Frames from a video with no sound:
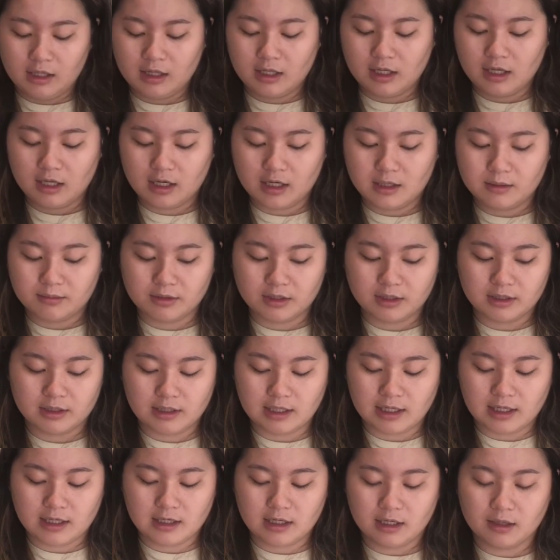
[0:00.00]
And then I'm
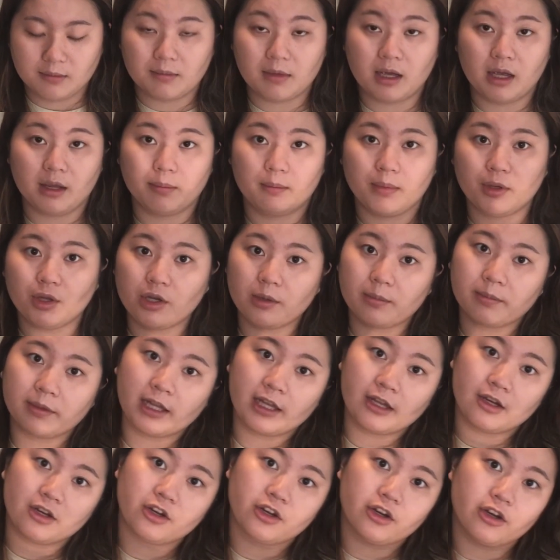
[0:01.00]
just taking my beauty
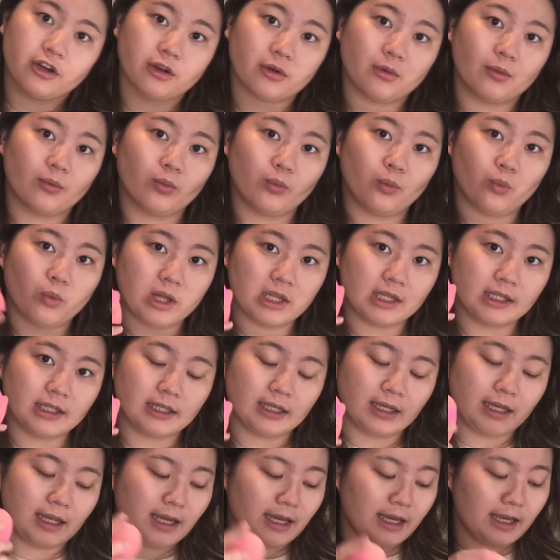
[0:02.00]
blender
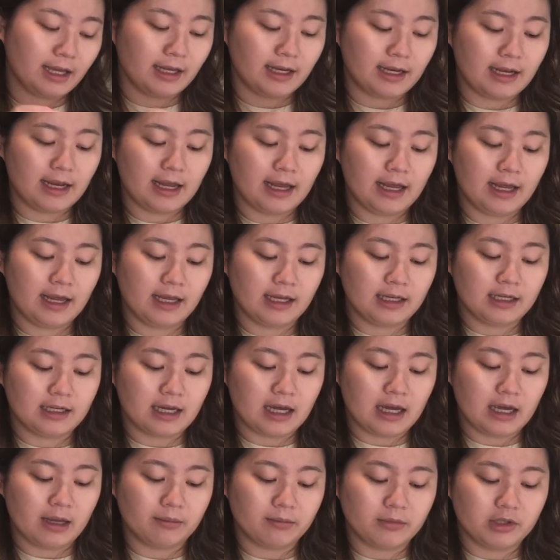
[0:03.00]
once again and
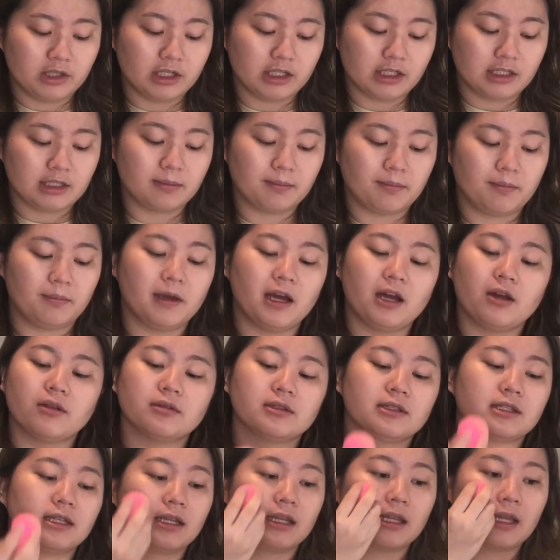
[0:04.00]
I'm just
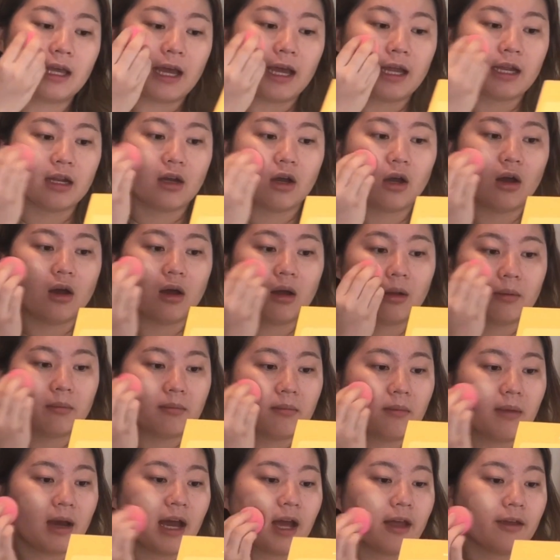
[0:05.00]
pouncing that
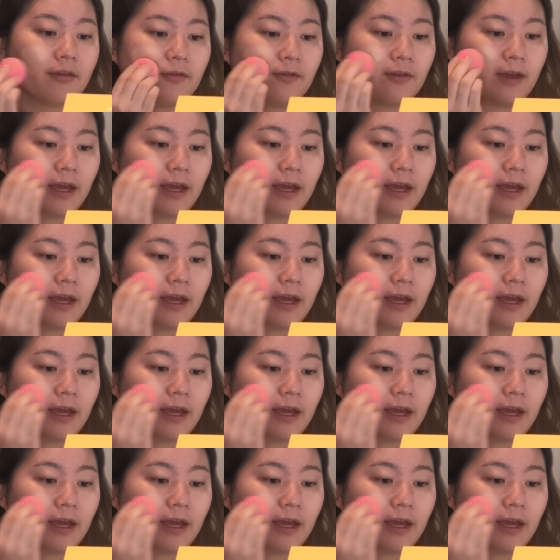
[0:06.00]
on my